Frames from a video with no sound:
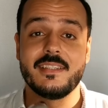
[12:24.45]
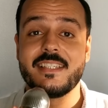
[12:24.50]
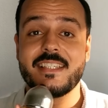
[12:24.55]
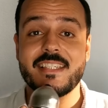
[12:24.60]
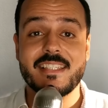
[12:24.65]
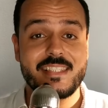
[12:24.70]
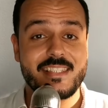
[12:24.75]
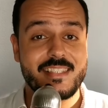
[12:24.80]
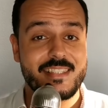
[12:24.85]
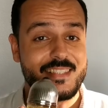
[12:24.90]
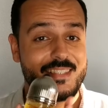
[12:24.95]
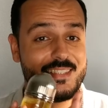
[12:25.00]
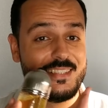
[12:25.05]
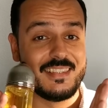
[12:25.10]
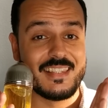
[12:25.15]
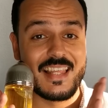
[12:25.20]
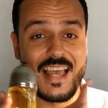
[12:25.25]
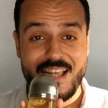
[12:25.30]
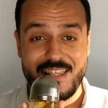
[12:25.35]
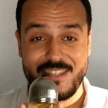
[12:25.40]
This
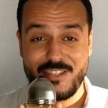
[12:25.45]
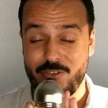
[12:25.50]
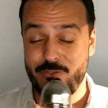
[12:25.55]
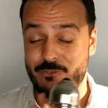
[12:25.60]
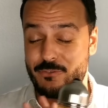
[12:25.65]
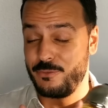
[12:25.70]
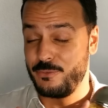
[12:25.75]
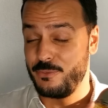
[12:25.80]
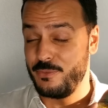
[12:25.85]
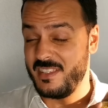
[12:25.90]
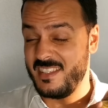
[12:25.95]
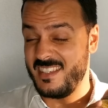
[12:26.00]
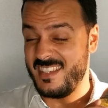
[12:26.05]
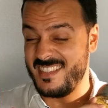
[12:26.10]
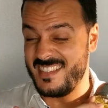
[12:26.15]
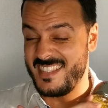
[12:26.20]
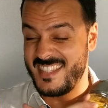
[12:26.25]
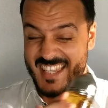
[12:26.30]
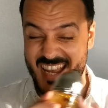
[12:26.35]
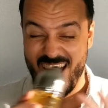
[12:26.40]
lasts through
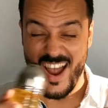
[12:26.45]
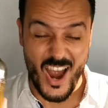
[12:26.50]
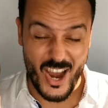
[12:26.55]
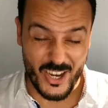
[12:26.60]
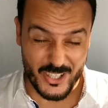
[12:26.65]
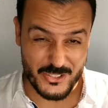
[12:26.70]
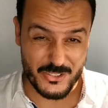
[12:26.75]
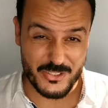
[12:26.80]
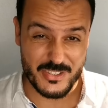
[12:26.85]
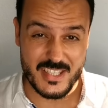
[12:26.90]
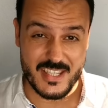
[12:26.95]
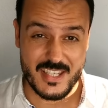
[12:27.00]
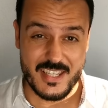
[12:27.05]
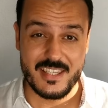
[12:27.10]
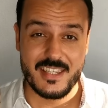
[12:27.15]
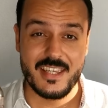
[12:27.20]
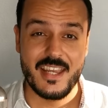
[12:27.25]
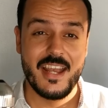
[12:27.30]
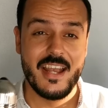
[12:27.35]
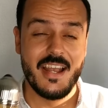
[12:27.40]
the entire
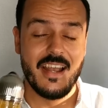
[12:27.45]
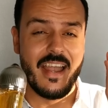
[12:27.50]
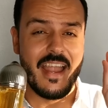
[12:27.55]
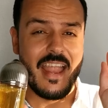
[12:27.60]
day.